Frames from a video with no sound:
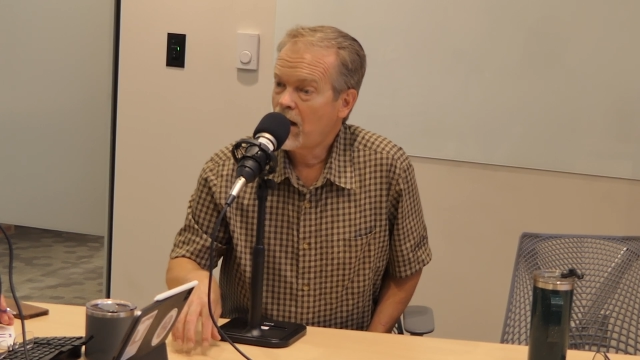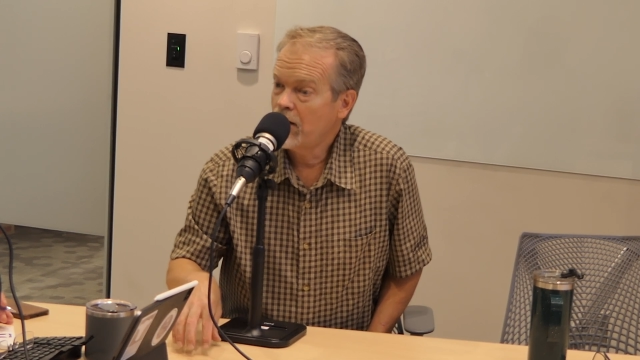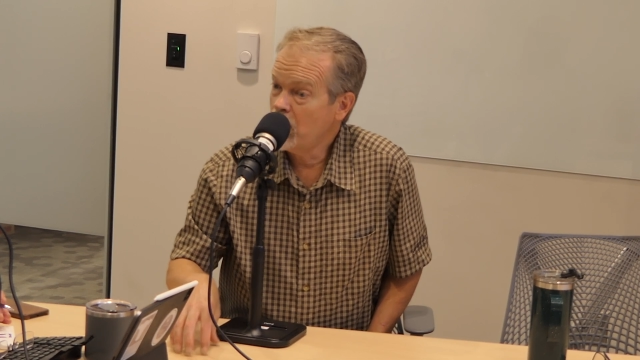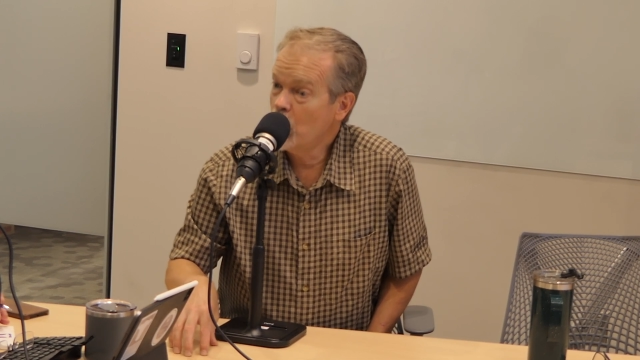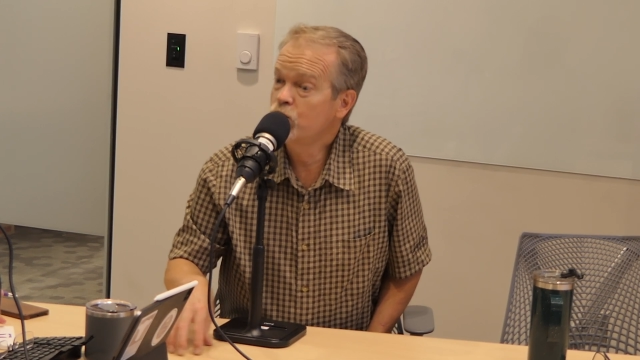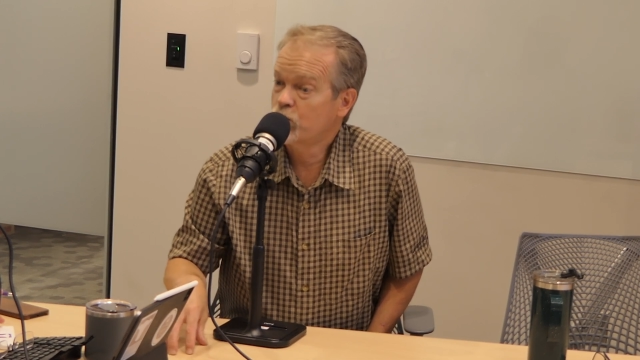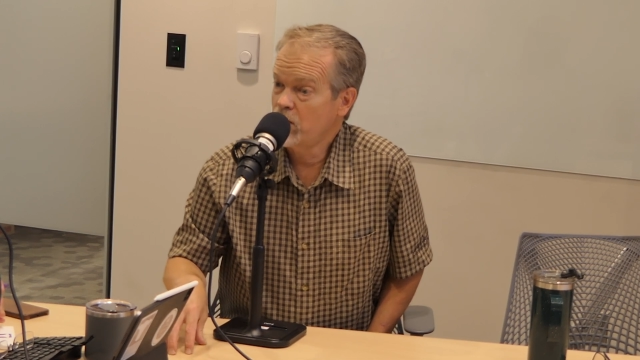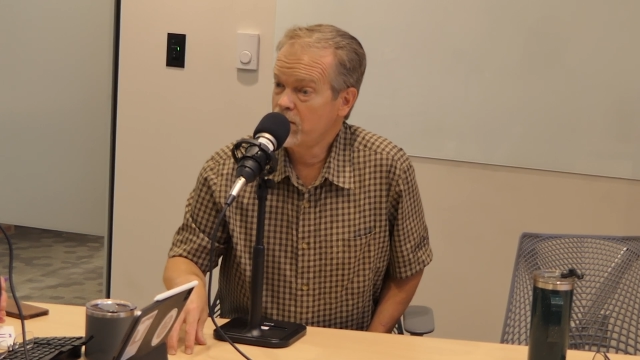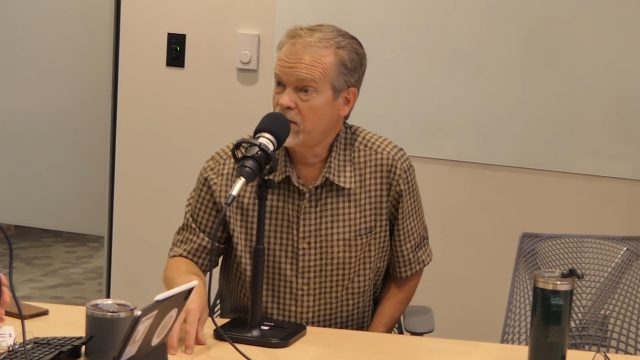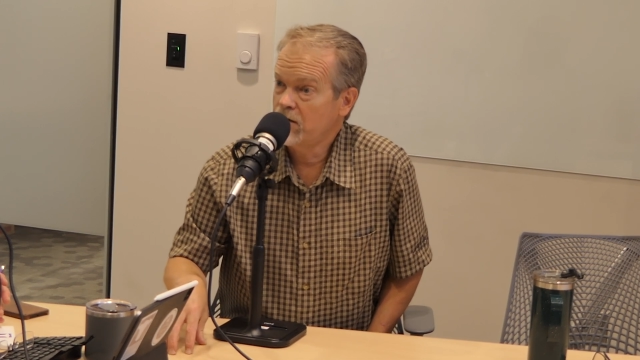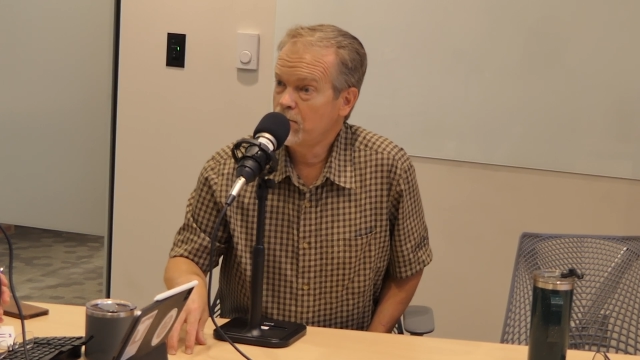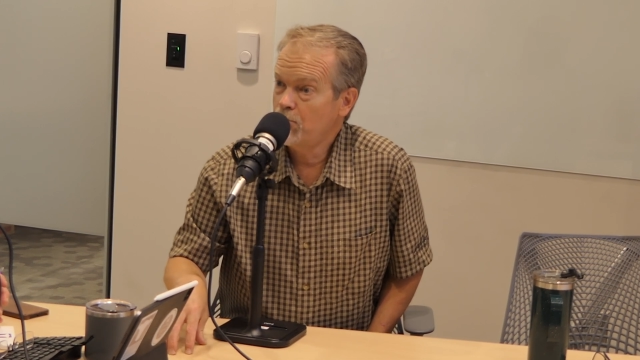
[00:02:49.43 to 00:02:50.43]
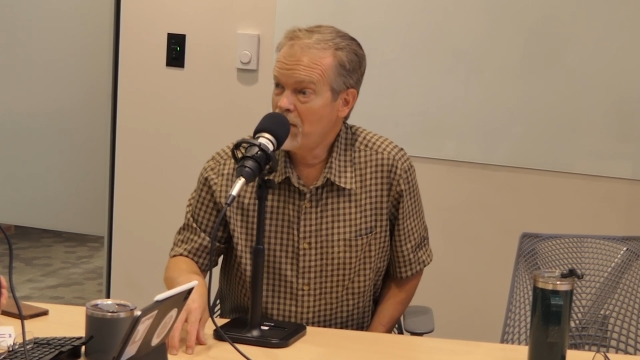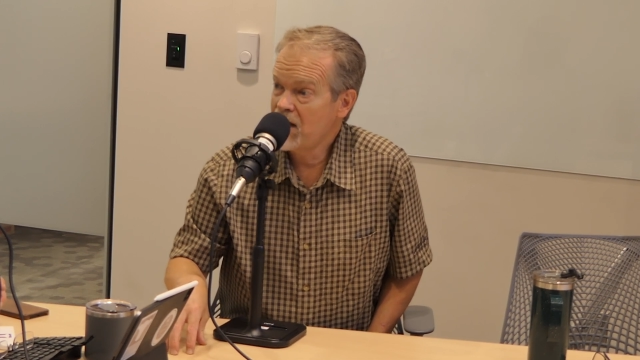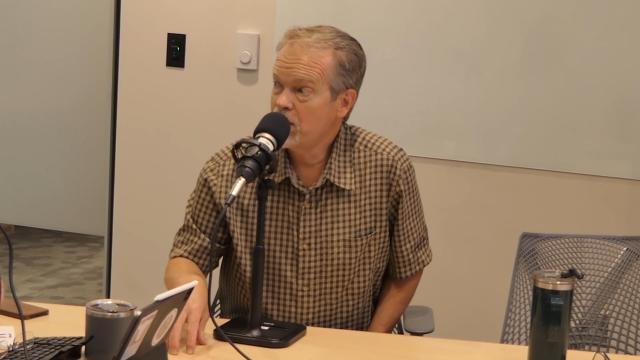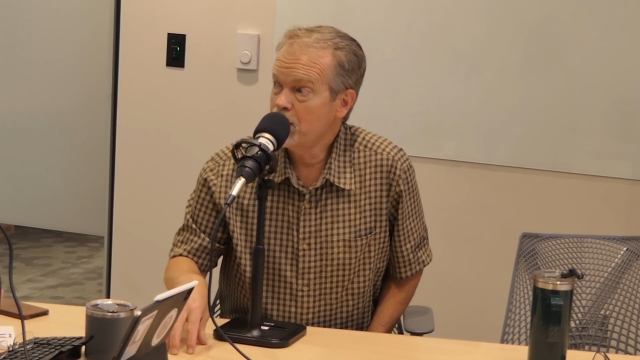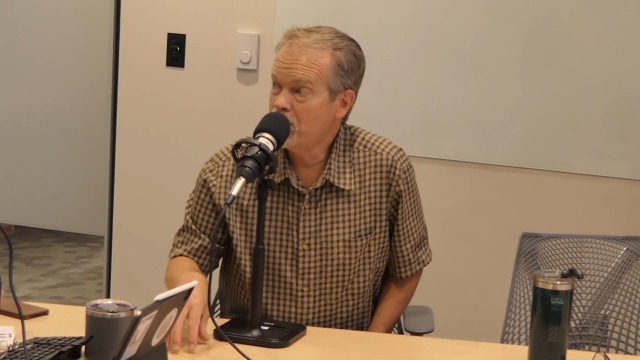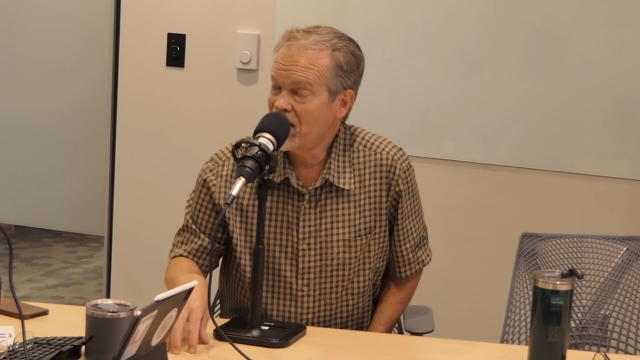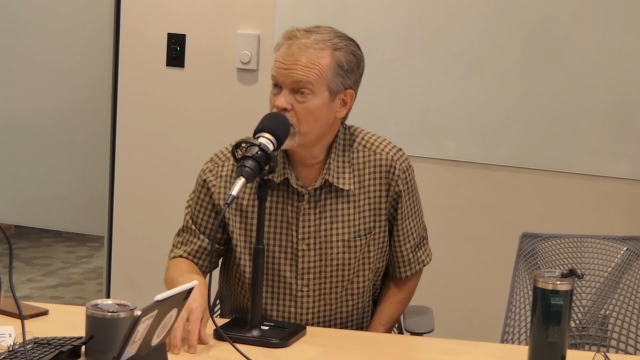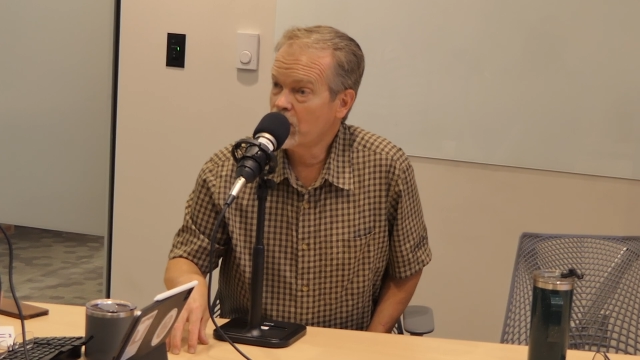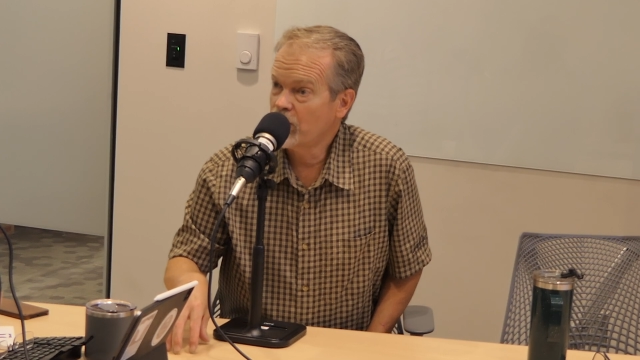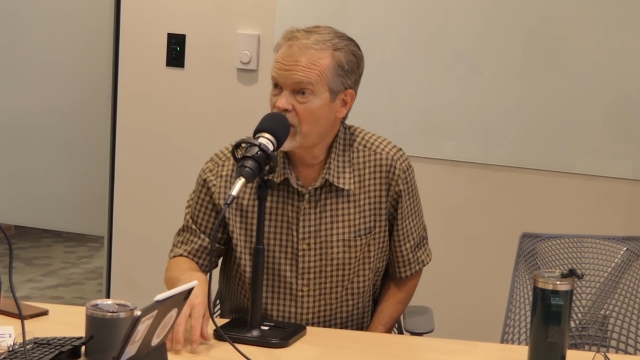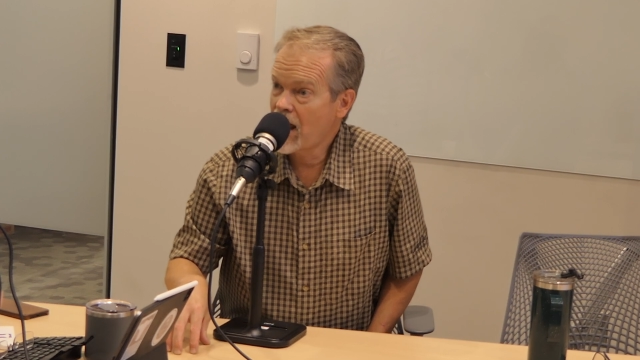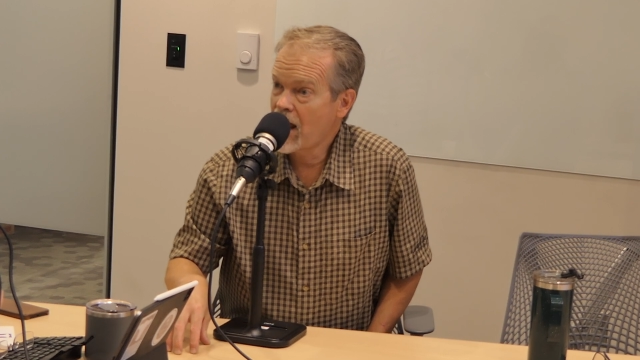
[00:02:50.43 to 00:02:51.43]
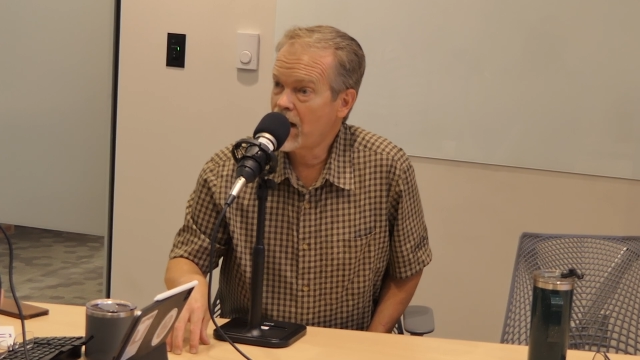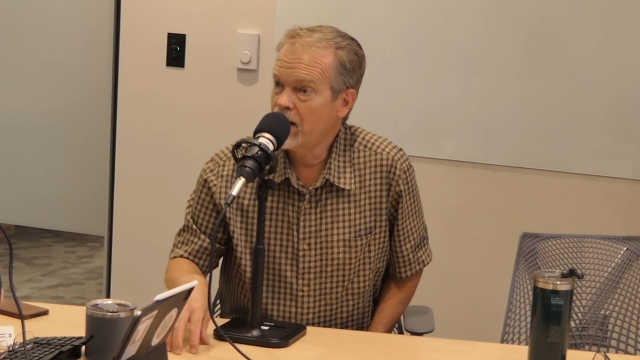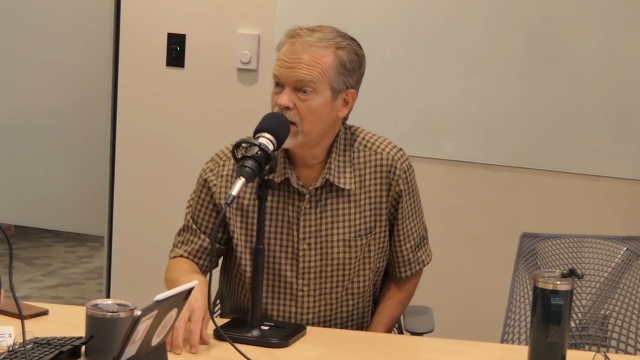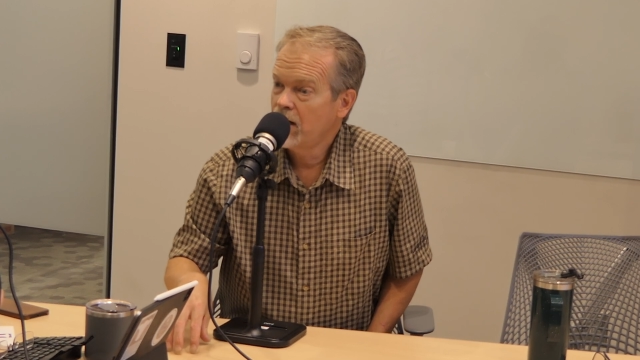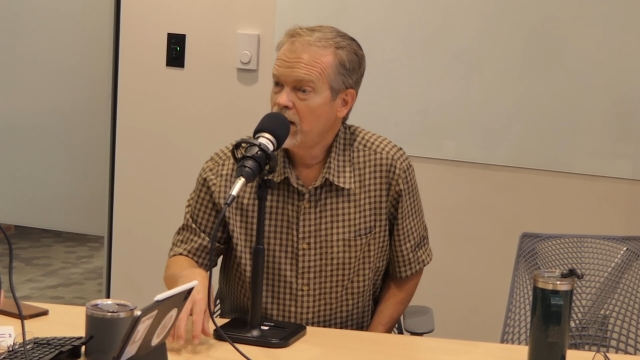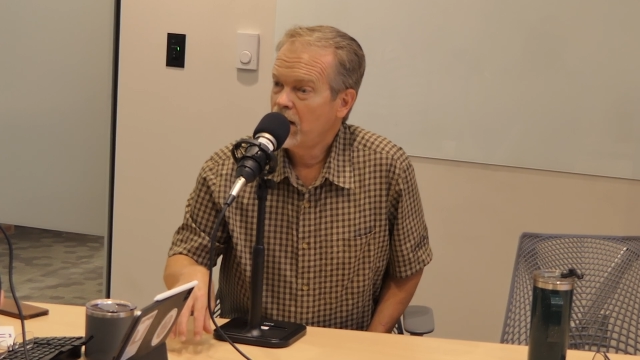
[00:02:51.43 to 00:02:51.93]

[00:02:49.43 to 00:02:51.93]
no treatment may be better than